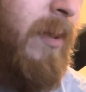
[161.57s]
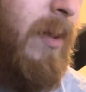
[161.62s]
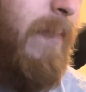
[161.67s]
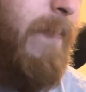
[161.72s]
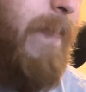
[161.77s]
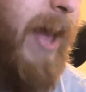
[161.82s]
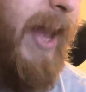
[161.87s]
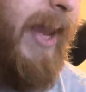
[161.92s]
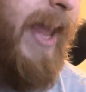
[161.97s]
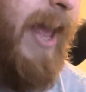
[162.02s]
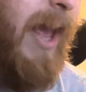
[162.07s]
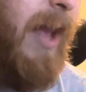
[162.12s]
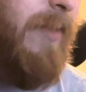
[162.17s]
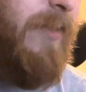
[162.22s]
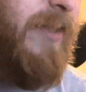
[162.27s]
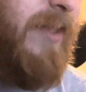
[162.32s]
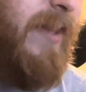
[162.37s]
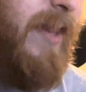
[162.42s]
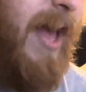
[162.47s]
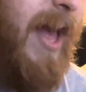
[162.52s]
Back out
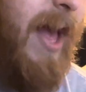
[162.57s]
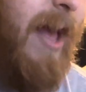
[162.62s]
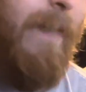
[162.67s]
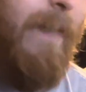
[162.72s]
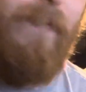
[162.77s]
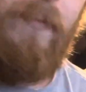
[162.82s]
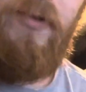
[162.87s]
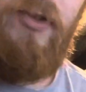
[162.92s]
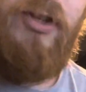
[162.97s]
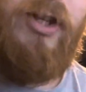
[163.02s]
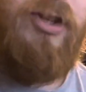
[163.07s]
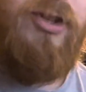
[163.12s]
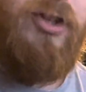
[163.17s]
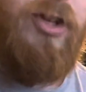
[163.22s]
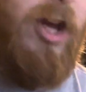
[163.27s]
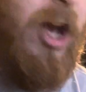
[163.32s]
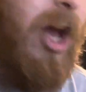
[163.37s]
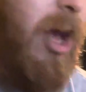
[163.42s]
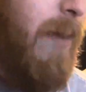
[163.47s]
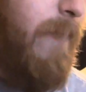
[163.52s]
to that G
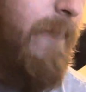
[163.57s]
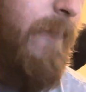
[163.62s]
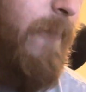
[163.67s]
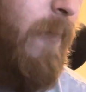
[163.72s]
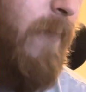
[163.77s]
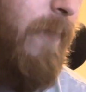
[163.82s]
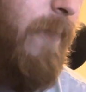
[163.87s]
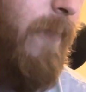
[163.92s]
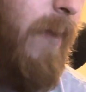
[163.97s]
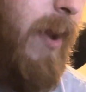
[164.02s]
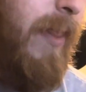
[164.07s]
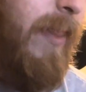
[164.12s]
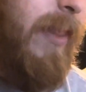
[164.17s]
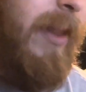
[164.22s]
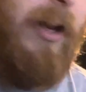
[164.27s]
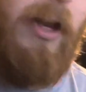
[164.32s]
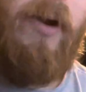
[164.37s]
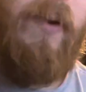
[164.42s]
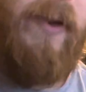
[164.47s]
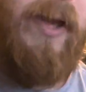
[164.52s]
sharp, 4th fret the
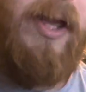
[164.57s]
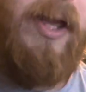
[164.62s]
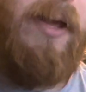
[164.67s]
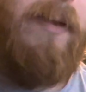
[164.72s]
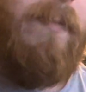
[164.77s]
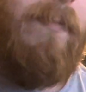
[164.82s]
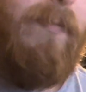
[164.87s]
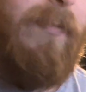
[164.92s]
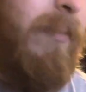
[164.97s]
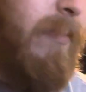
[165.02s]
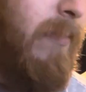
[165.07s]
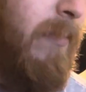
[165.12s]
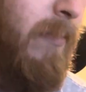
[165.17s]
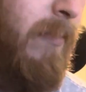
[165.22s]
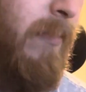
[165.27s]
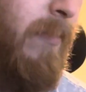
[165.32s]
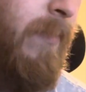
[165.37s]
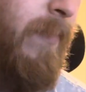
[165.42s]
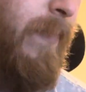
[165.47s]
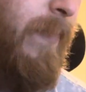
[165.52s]
low E,
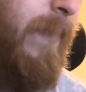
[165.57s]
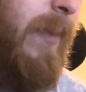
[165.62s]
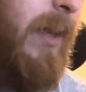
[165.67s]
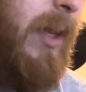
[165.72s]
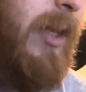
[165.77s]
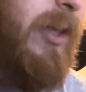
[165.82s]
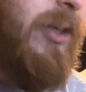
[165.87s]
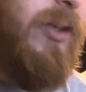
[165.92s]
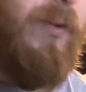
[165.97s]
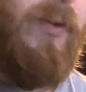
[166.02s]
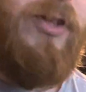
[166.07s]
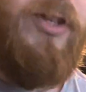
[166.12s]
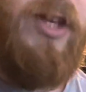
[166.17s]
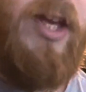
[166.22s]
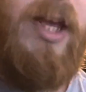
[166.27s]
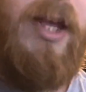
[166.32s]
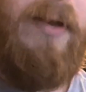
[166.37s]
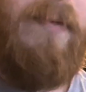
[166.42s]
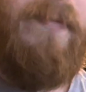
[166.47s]
into a C.